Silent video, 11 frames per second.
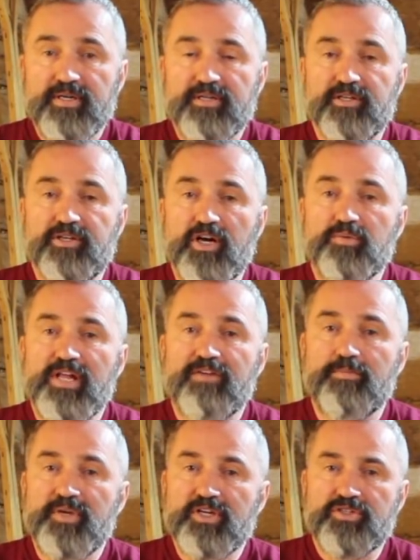The card will have
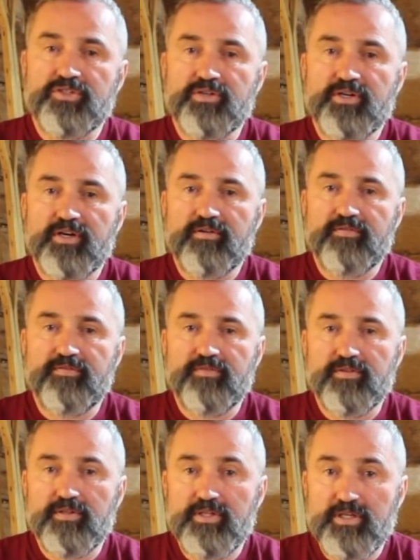a picture
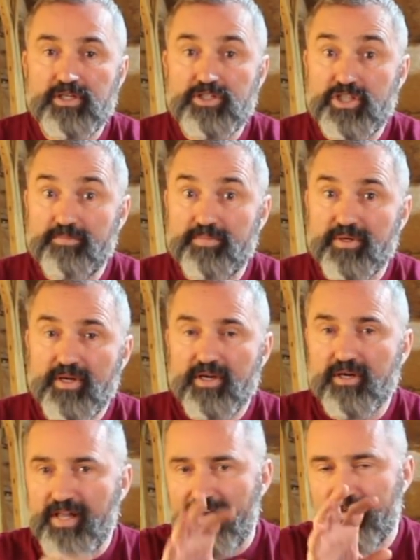of the sheep.
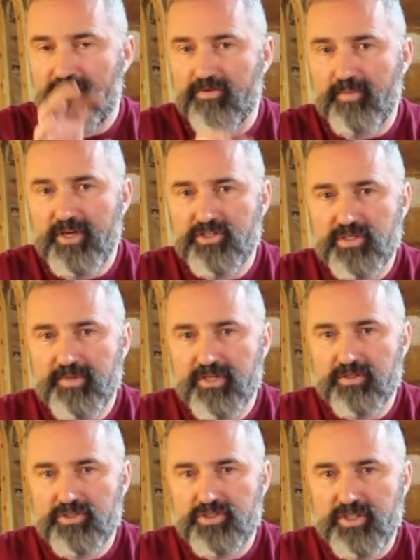It'll have information about
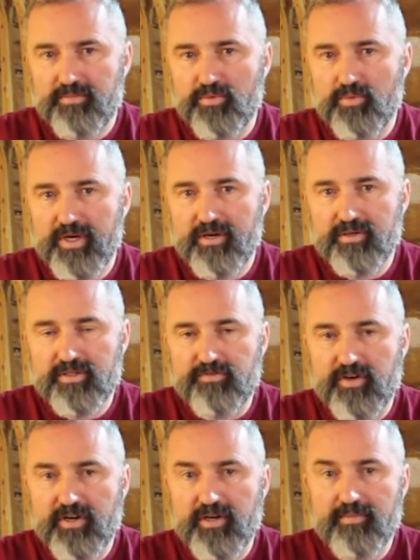the sheep, where it's
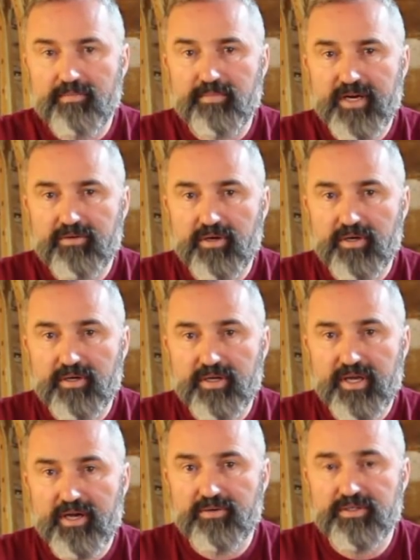from, micron
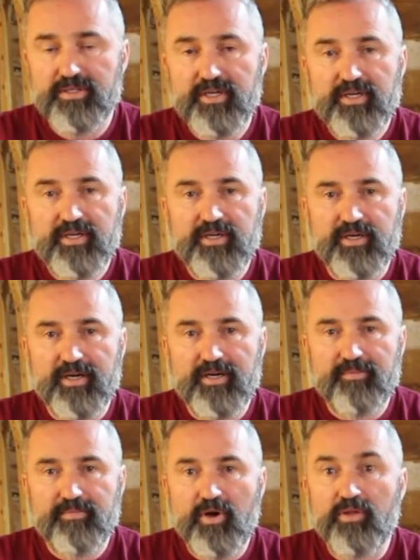count,
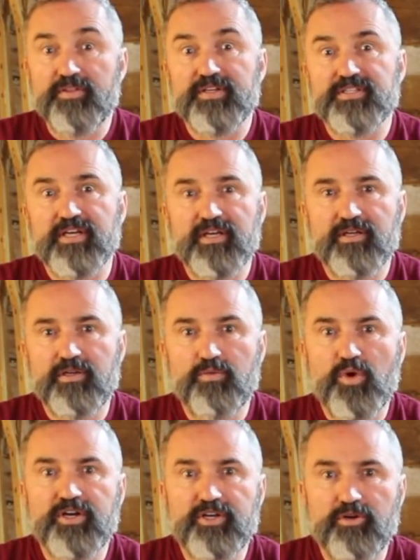all the things that you
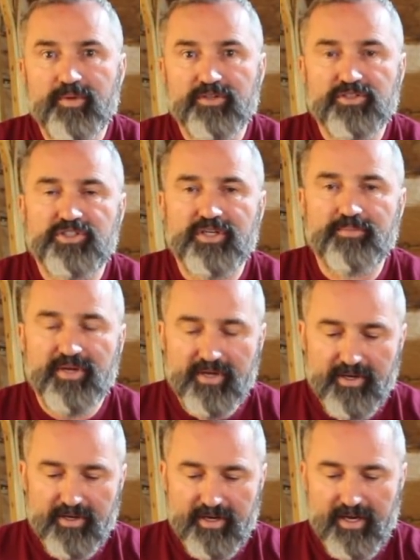want to know about the sheep.
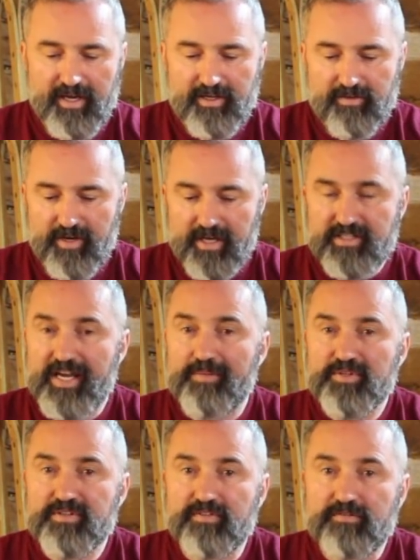And you've got
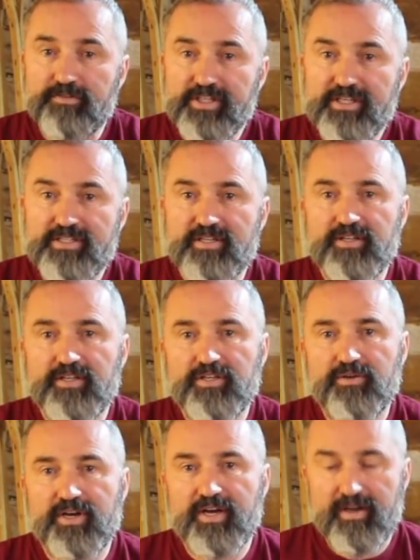samples of the fleece, and then
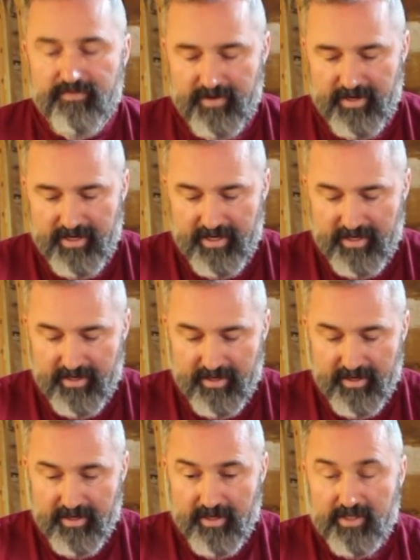you have a
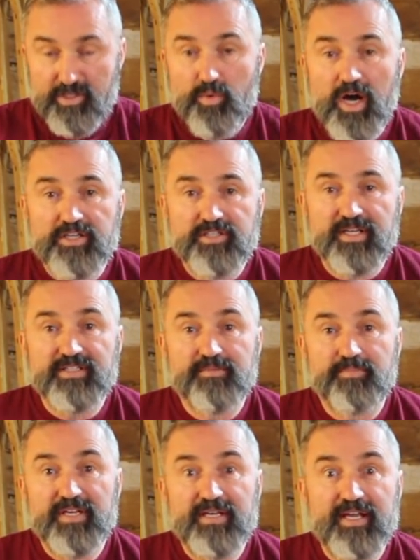swatch that's
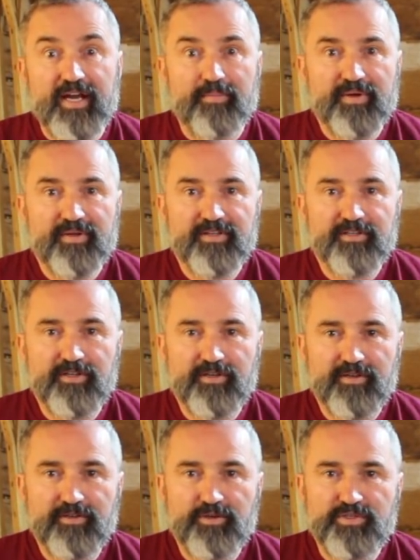been knit up
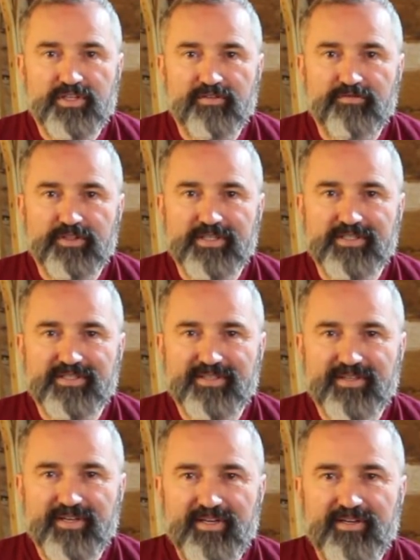using the fleece.
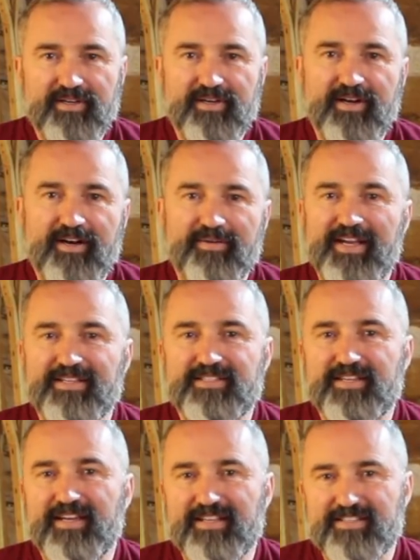And
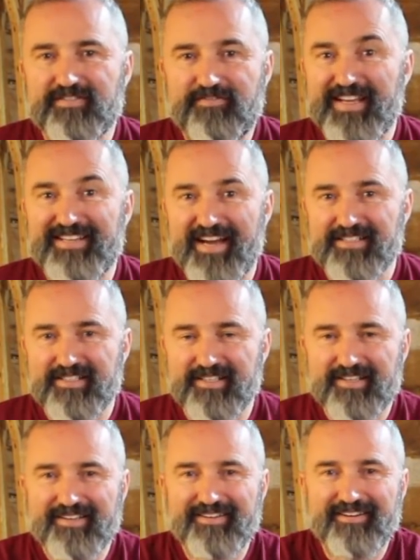it's
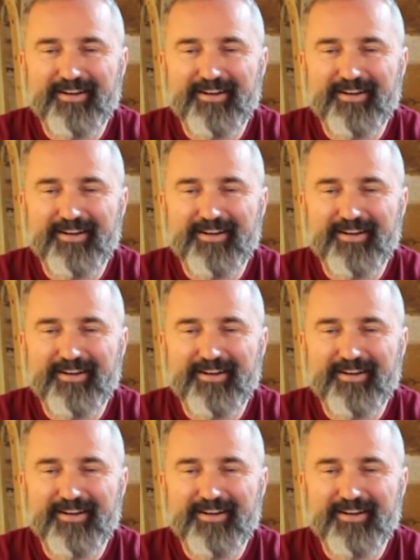fantastic.